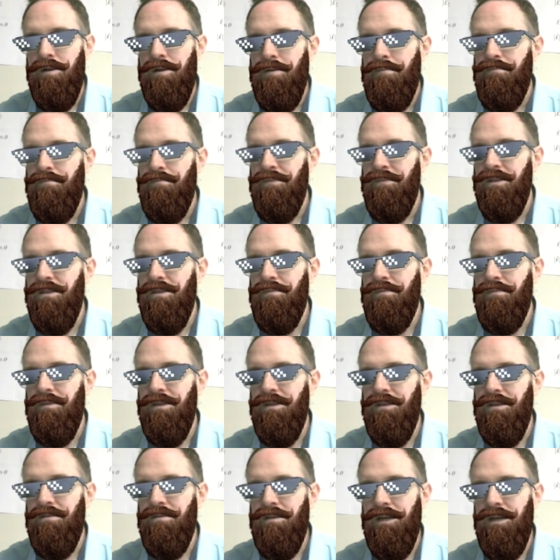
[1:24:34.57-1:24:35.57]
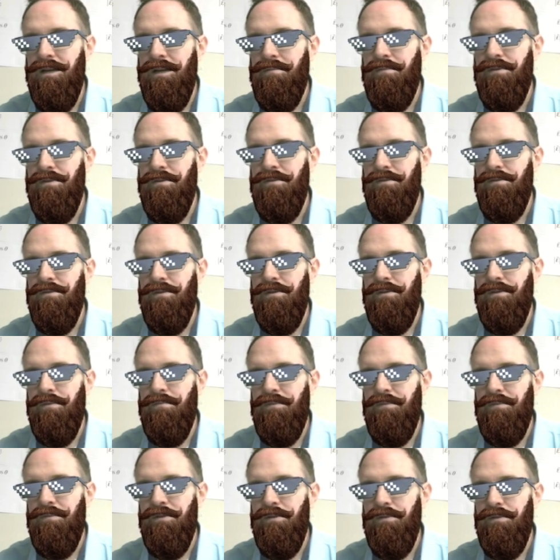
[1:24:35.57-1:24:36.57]
is going to be
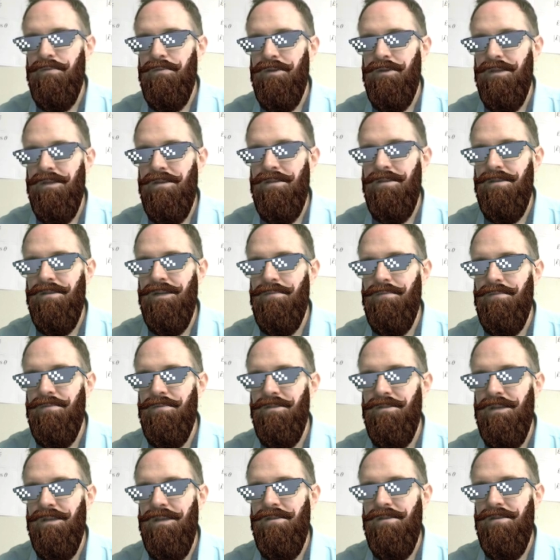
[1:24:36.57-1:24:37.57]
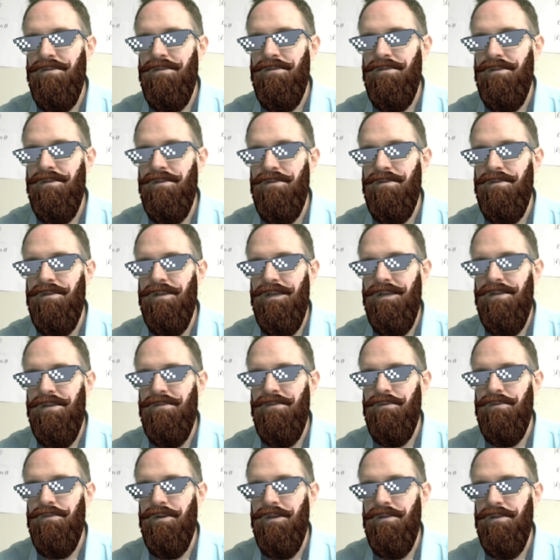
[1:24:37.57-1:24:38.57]
3 times 10 to the negative
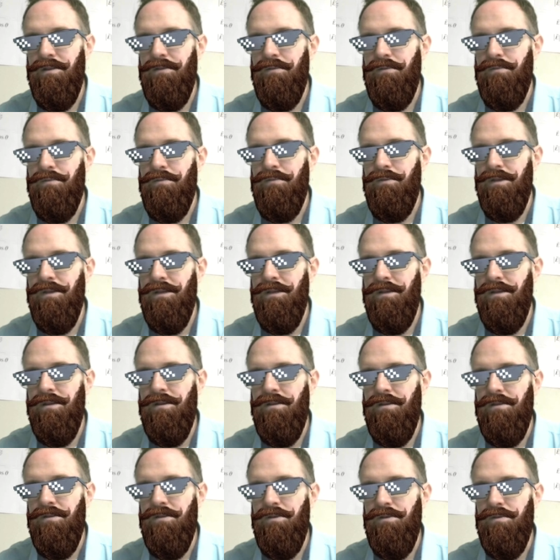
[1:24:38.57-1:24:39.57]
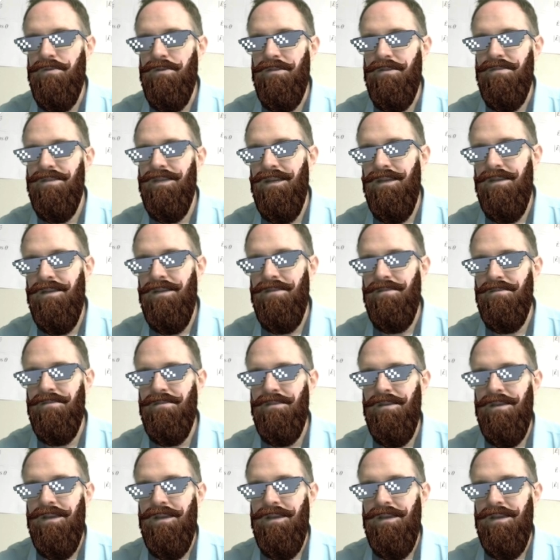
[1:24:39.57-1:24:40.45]
23 Newton seconds.